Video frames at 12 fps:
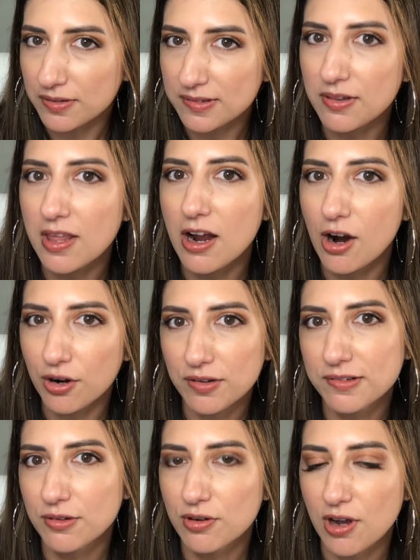so they are
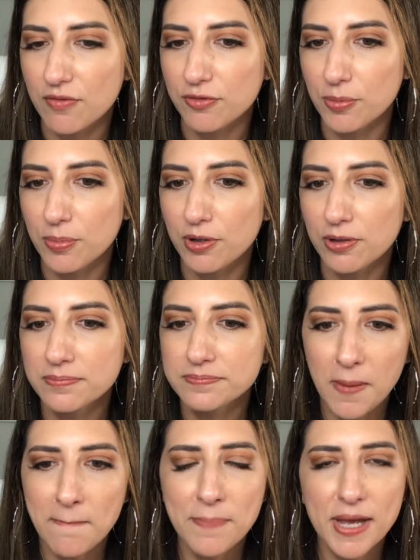still comfortable,
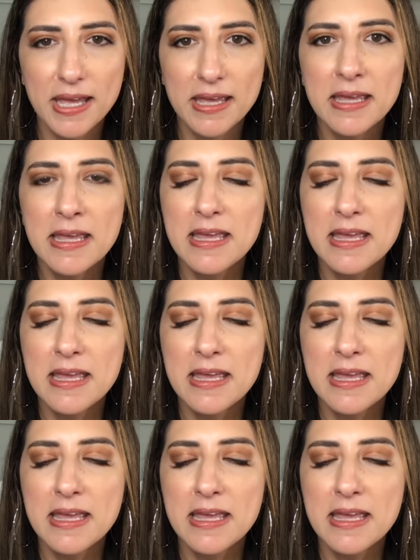but